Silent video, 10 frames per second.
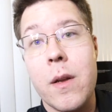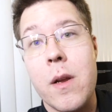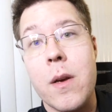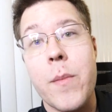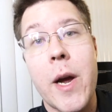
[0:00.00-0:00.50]

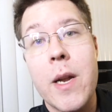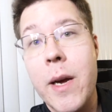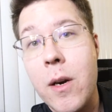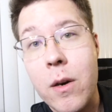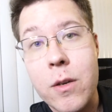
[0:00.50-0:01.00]
You can buy
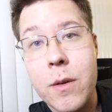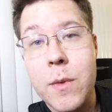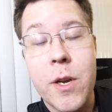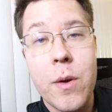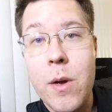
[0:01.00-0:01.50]
die card
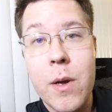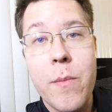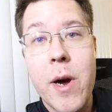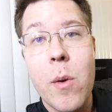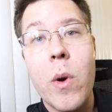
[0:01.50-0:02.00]
chips. You
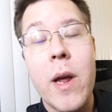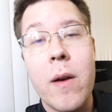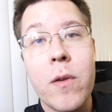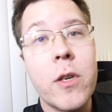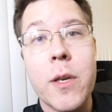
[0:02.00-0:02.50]
can buy
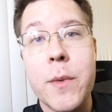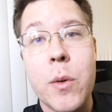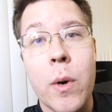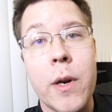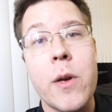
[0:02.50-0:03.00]
whatever chips
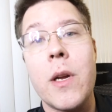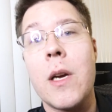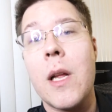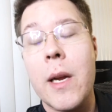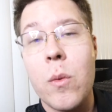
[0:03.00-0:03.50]
you want. You can
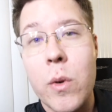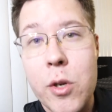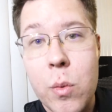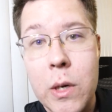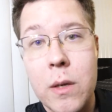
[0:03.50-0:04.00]
collect
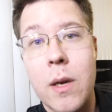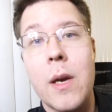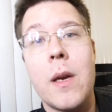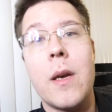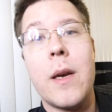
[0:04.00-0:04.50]
what you want.
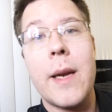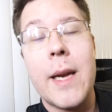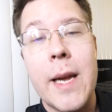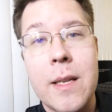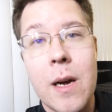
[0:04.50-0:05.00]

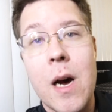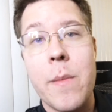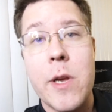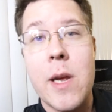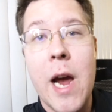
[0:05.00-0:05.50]
It's a
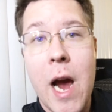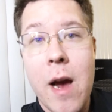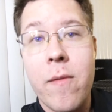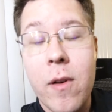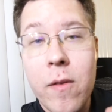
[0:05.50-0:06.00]
hobby.
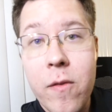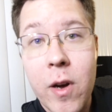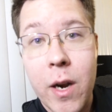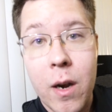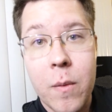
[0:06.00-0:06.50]
Have
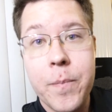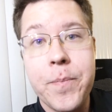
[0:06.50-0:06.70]
fun.